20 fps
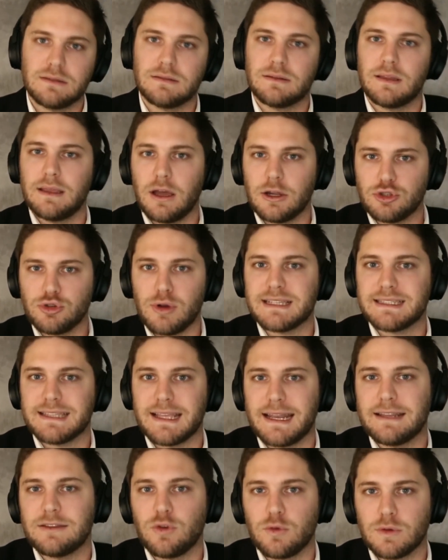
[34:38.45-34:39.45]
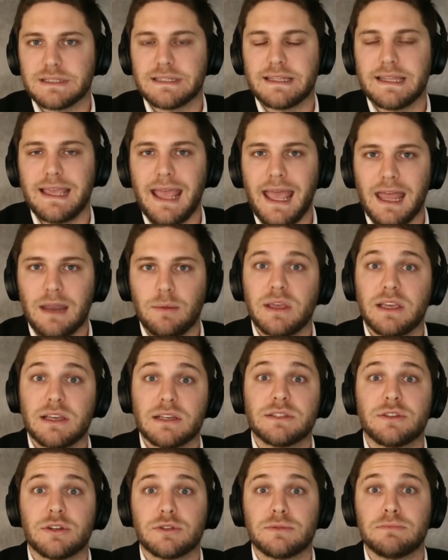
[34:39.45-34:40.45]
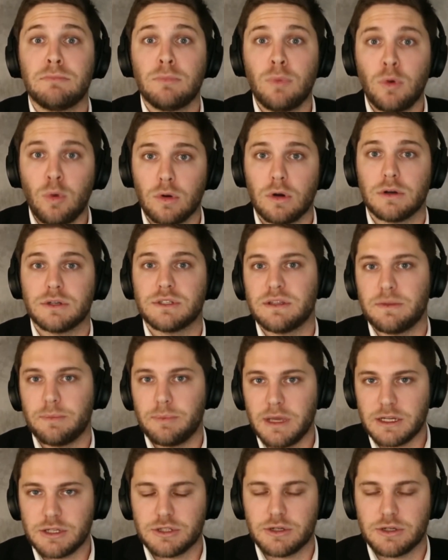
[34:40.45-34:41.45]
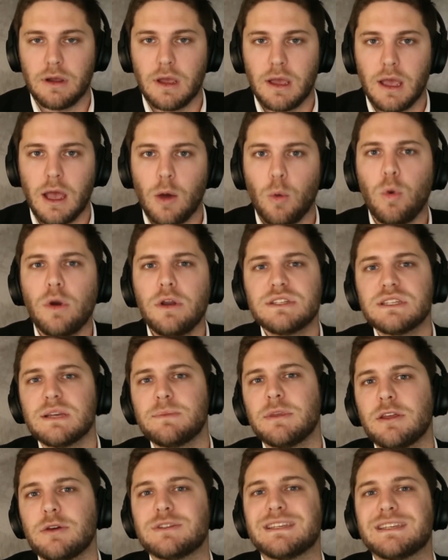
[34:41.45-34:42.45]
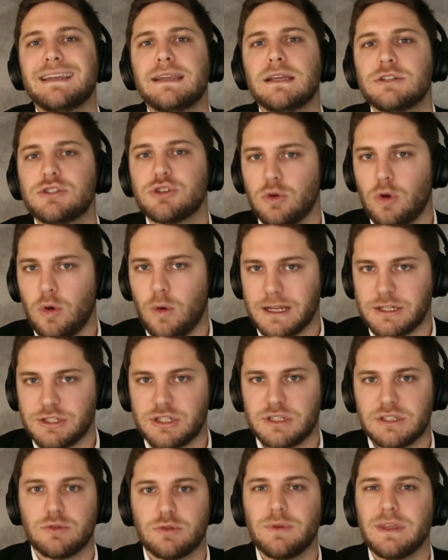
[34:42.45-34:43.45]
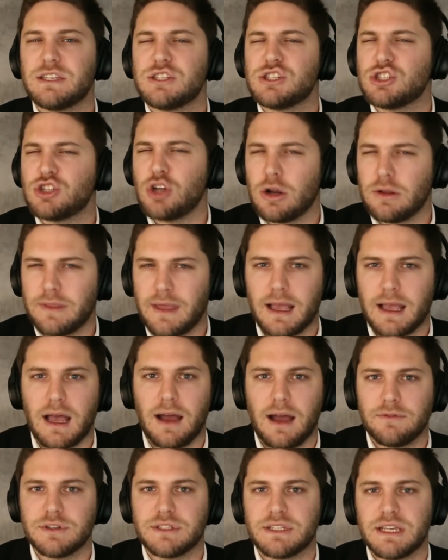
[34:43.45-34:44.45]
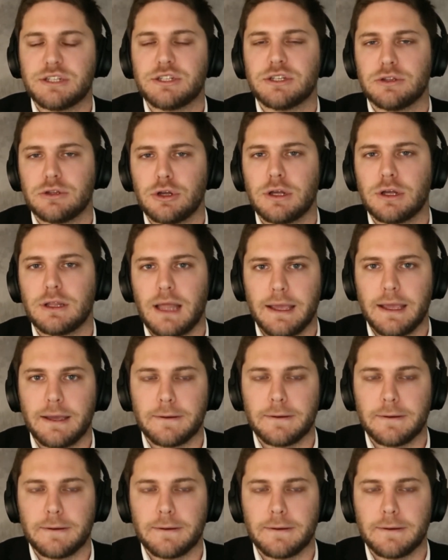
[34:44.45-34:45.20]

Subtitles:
address that towards the end because there's more to the picture. What do some of those initial questions to really start that conversation look like?